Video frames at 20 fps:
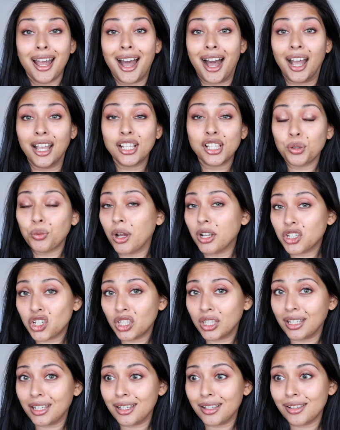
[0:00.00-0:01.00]
I swatched
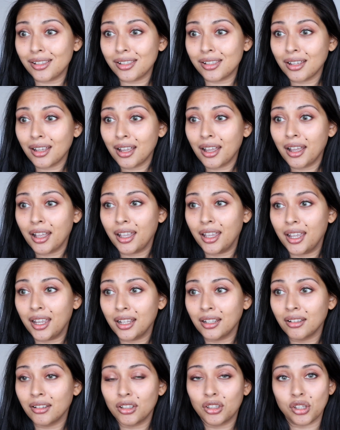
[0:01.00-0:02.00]
these
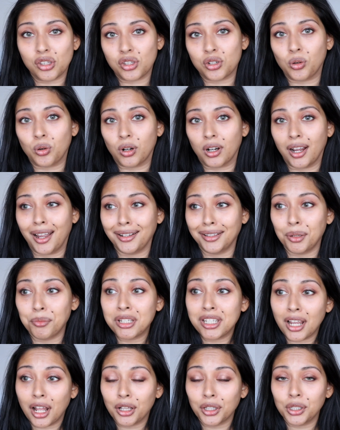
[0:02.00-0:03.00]
in the store, and let me
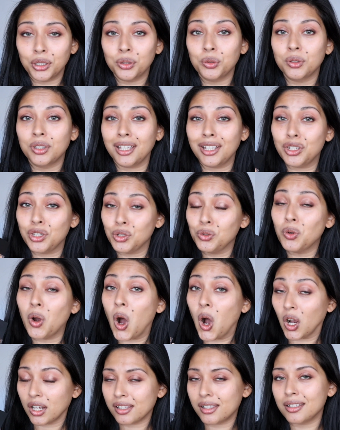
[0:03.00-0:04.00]
tell you, they do
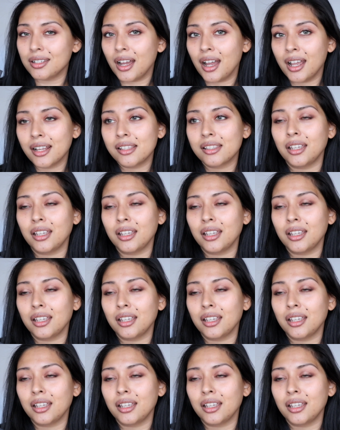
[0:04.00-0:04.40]
oxidize.